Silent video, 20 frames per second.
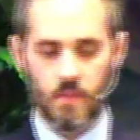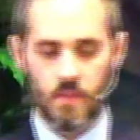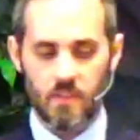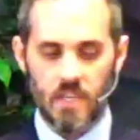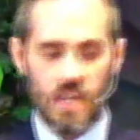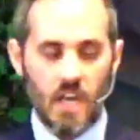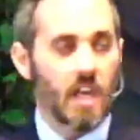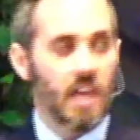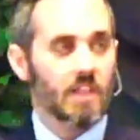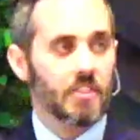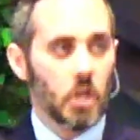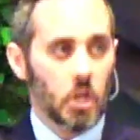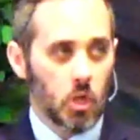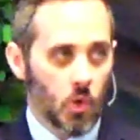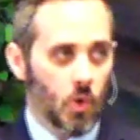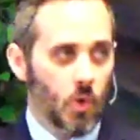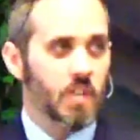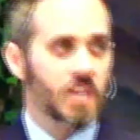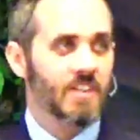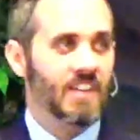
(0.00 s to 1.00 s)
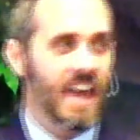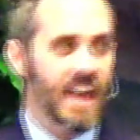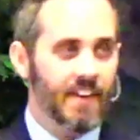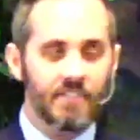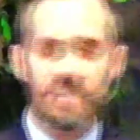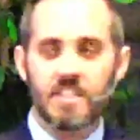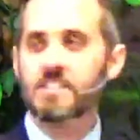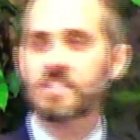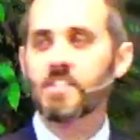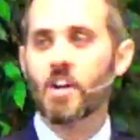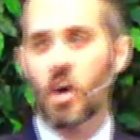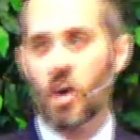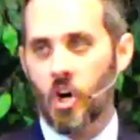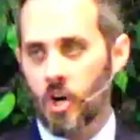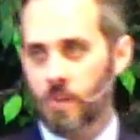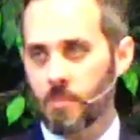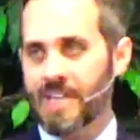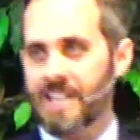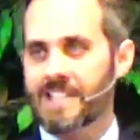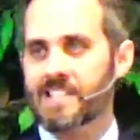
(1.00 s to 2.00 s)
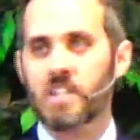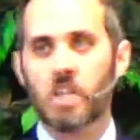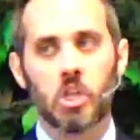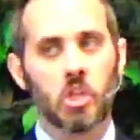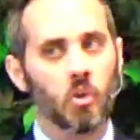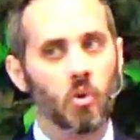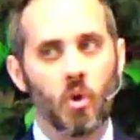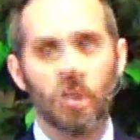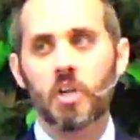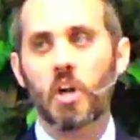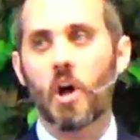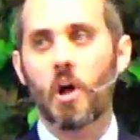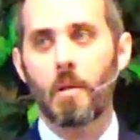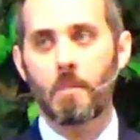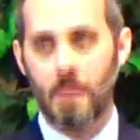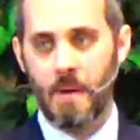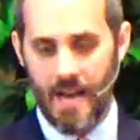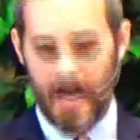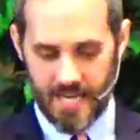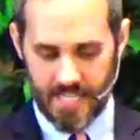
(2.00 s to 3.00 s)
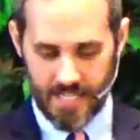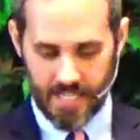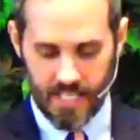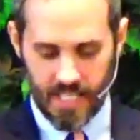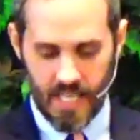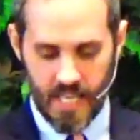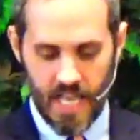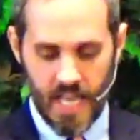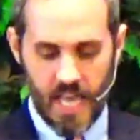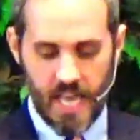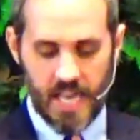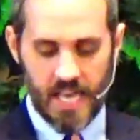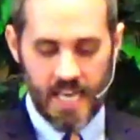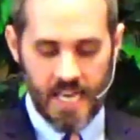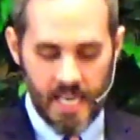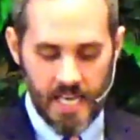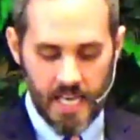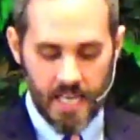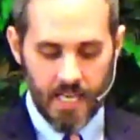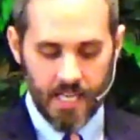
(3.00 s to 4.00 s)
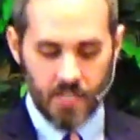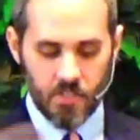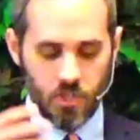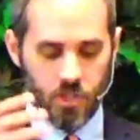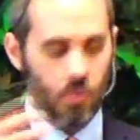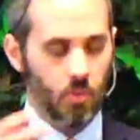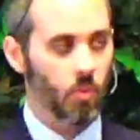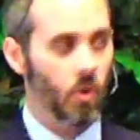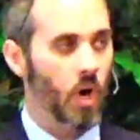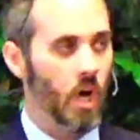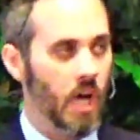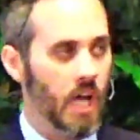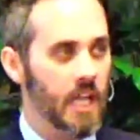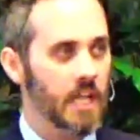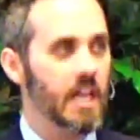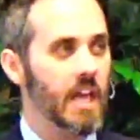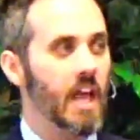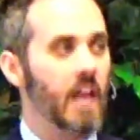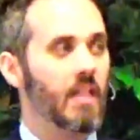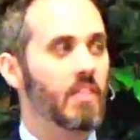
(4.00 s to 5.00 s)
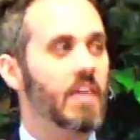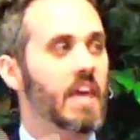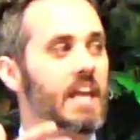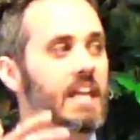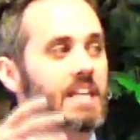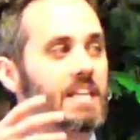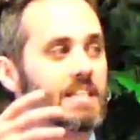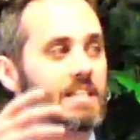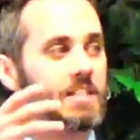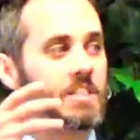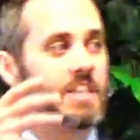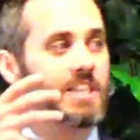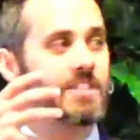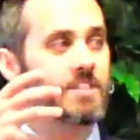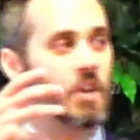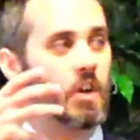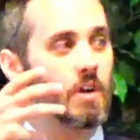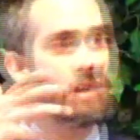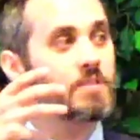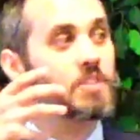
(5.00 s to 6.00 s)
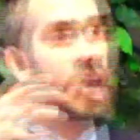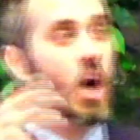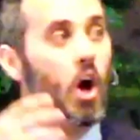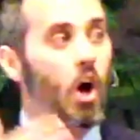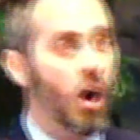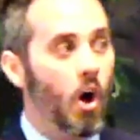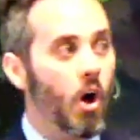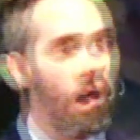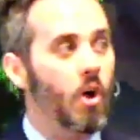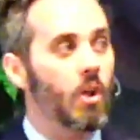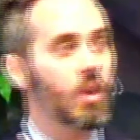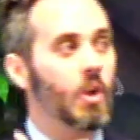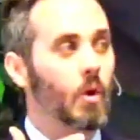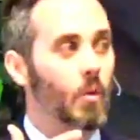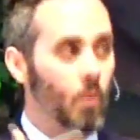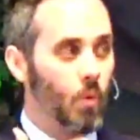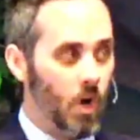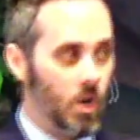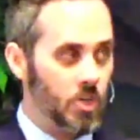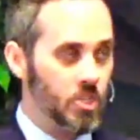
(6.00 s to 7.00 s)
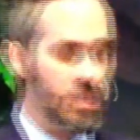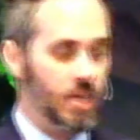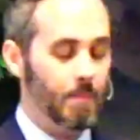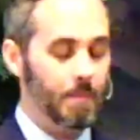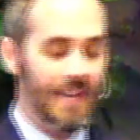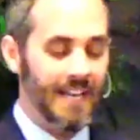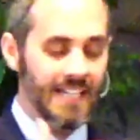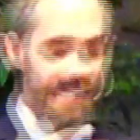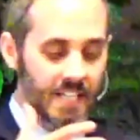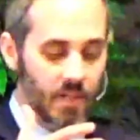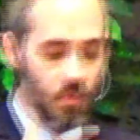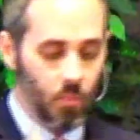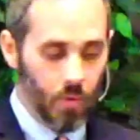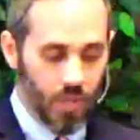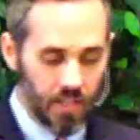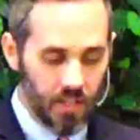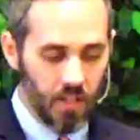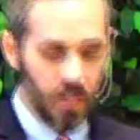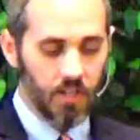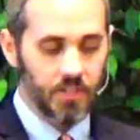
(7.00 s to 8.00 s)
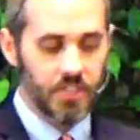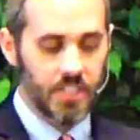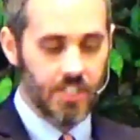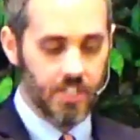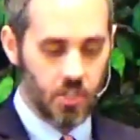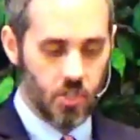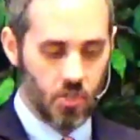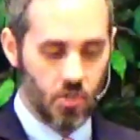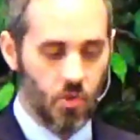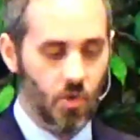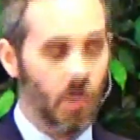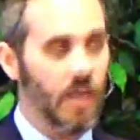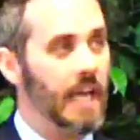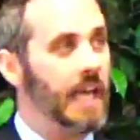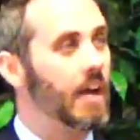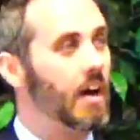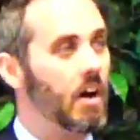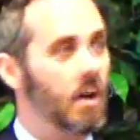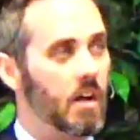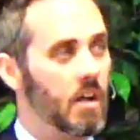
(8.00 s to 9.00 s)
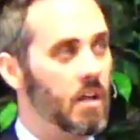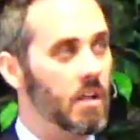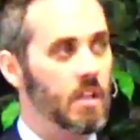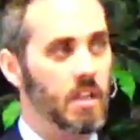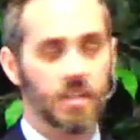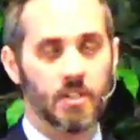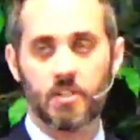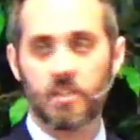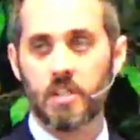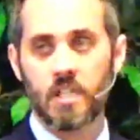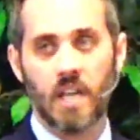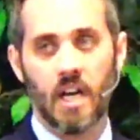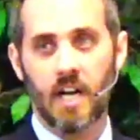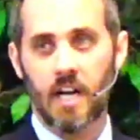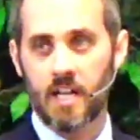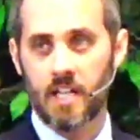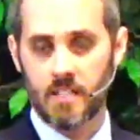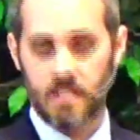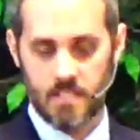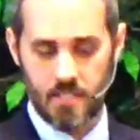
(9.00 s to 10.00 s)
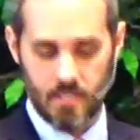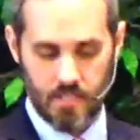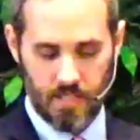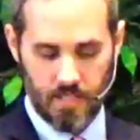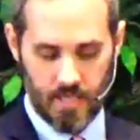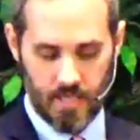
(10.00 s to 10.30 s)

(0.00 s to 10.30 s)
The, the Lord of heaven's armies, the Lord Almighty. He is the one that is, deserves all worship, and He will destroy all other gods.